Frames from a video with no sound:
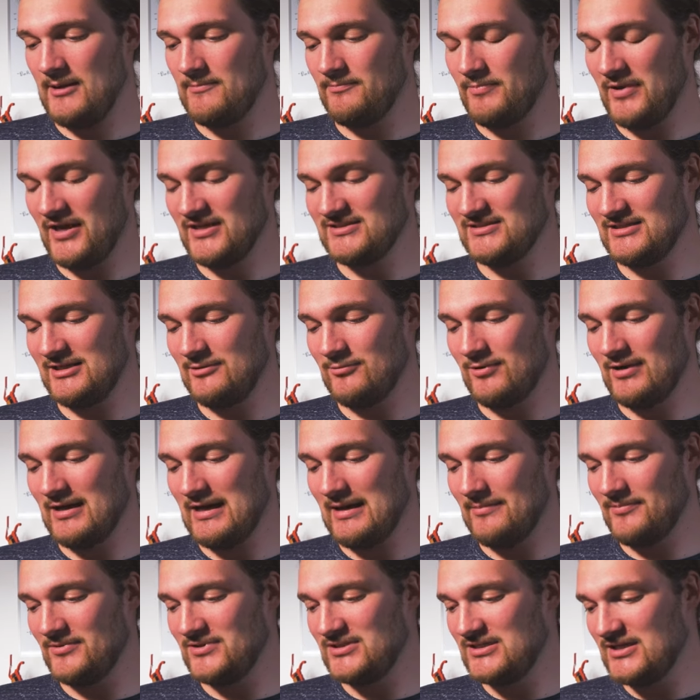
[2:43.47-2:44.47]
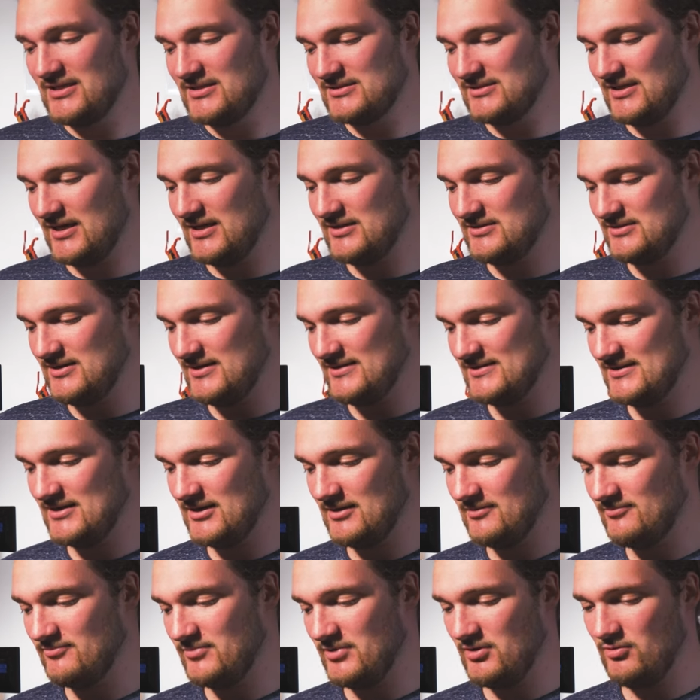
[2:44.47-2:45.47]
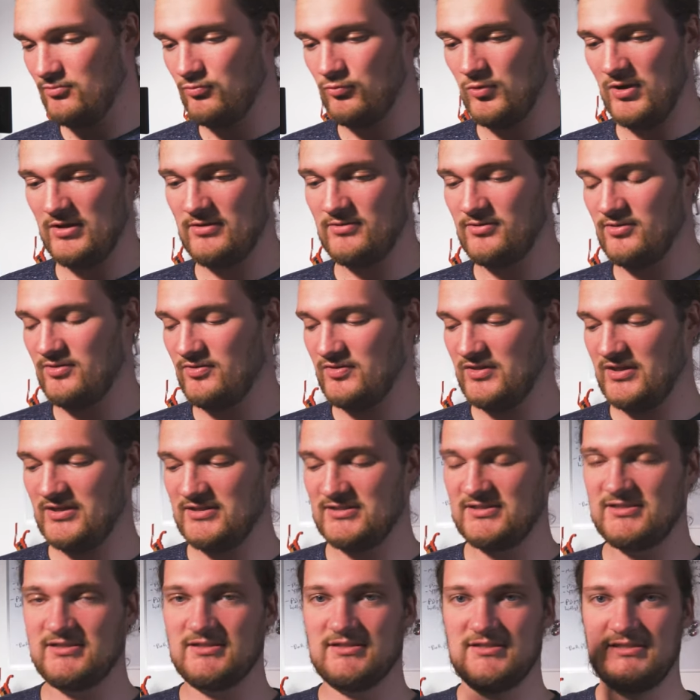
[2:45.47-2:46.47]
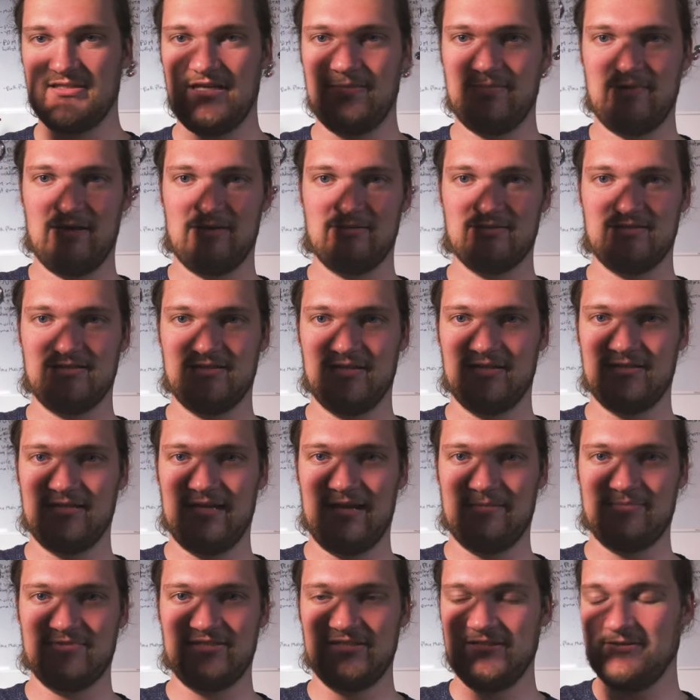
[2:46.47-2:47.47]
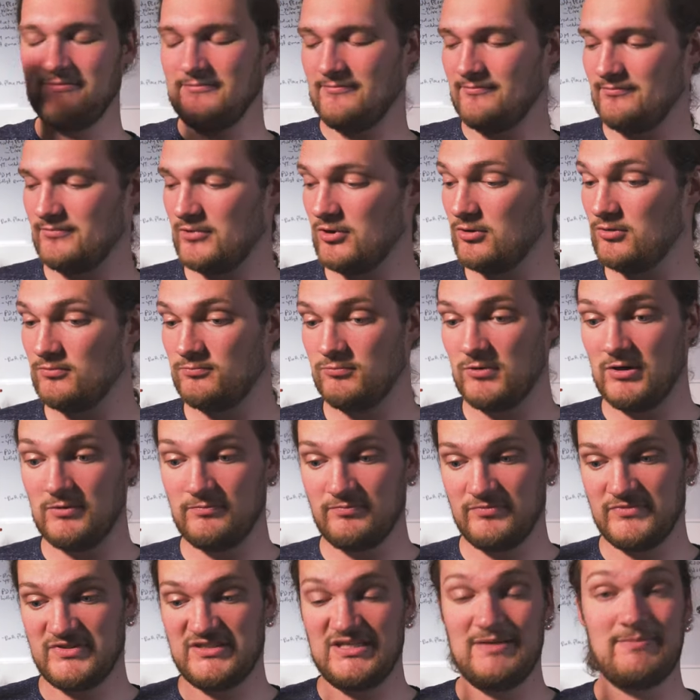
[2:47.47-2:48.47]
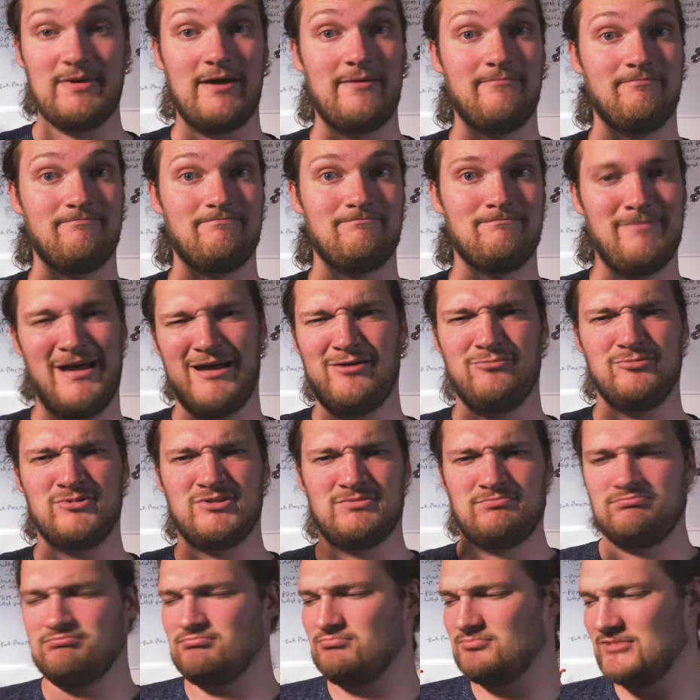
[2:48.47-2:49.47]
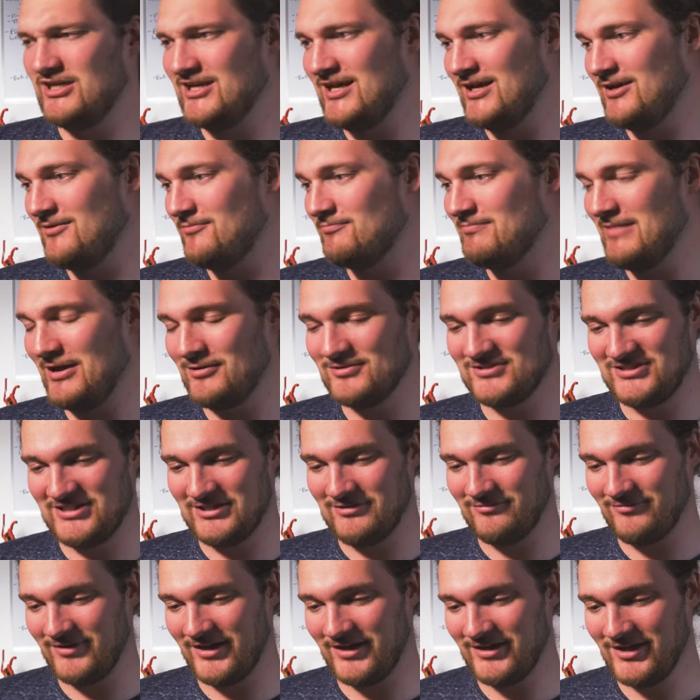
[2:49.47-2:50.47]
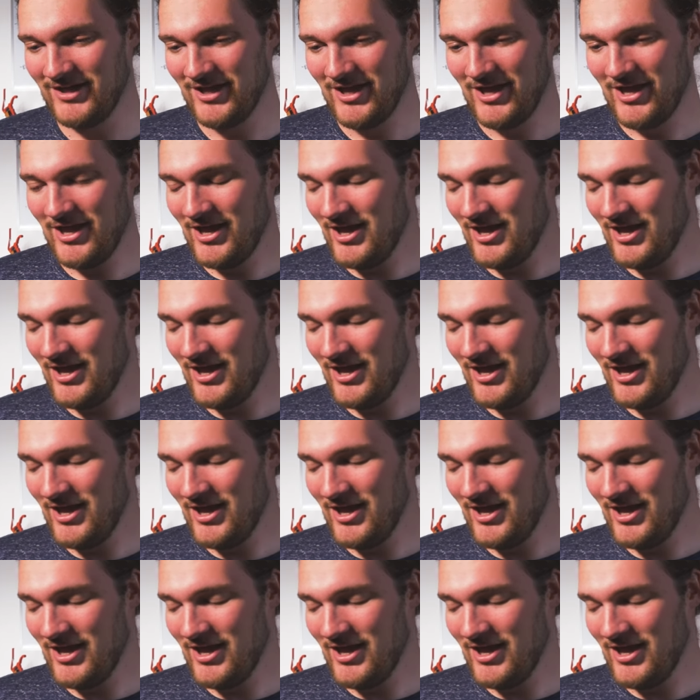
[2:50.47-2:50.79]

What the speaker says: Basically what happened is it did come with this C-mount adapter, mounting ring,